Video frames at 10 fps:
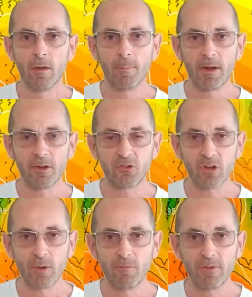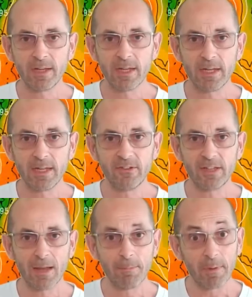by showing the
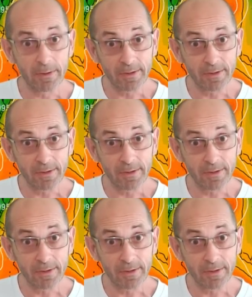ECM